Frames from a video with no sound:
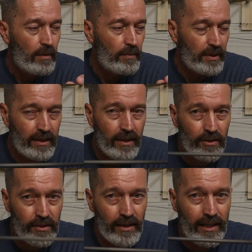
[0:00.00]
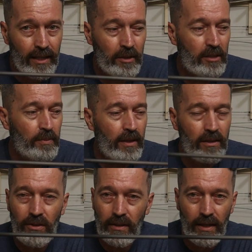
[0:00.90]
But again, your dynamic
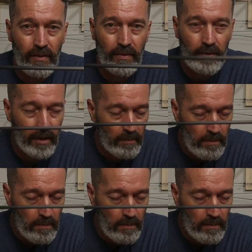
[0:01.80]
spine, you can have a